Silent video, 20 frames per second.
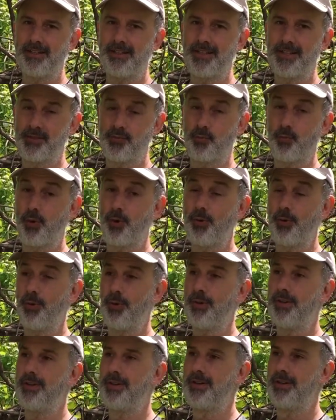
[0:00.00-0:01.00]
Its
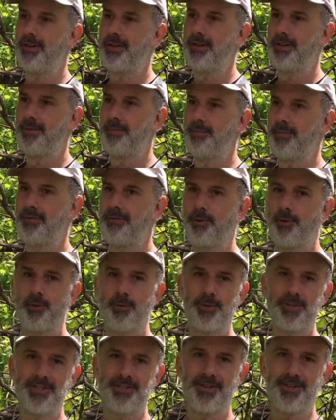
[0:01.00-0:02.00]
role, before
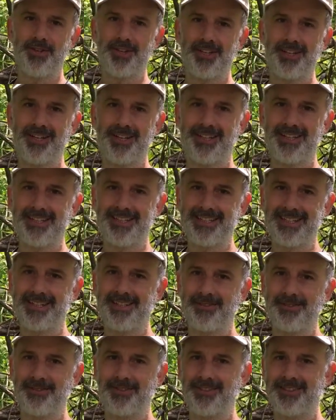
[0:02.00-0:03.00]
we started cutting
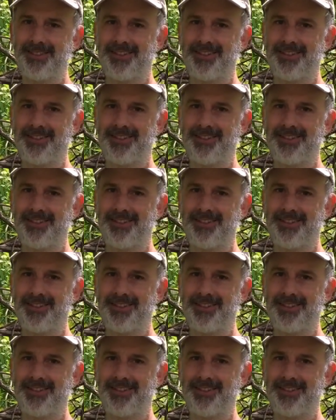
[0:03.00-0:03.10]
down